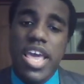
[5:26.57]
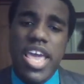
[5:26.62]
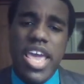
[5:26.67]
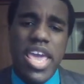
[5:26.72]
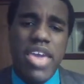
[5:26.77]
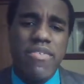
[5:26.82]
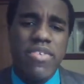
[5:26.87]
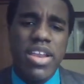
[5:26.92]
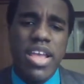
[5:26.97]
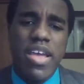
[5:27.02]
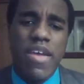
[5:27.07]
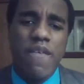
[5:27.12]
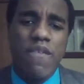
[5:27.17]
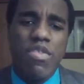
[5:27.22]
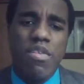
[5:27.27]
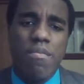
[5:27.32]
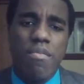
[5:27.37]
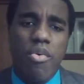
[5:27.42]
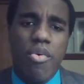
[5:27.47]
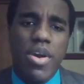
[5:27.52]
Even if
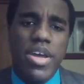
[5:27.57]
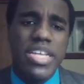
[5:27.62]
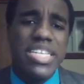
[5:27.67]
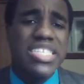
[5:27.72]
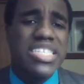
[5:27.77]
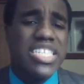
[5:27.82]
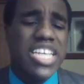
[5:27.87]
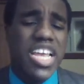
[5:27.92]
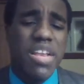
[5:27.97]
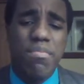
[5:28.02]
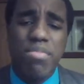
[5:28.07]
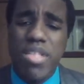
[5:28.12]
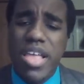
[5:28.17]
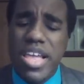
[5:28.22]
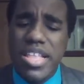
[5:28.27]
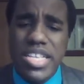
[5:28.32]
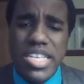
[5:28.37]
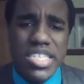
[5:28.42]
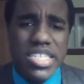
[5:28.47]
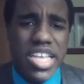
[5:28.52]
the boys did
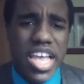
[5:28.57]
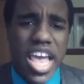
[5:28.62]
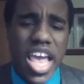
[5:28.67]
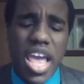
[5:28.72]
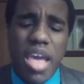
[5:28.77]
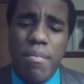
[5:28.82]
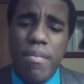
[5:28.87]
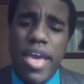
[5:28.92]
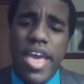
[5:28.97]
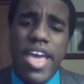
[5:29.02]
play this game